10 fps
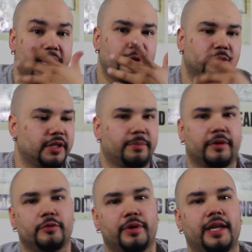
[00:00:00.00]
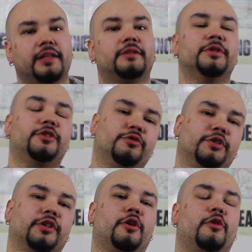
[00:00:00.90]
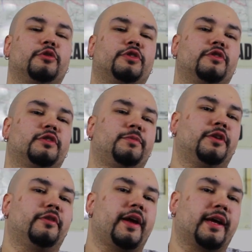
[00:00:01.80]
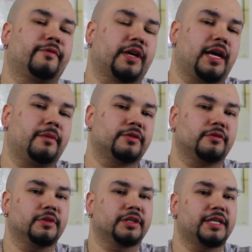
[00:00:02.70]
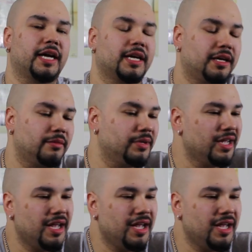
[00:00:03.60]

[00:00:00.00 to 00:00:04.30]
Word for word: Hey, what's up, everybody? It's me, Junior, co-host of The Spinner Act for ComicsRemixed.com.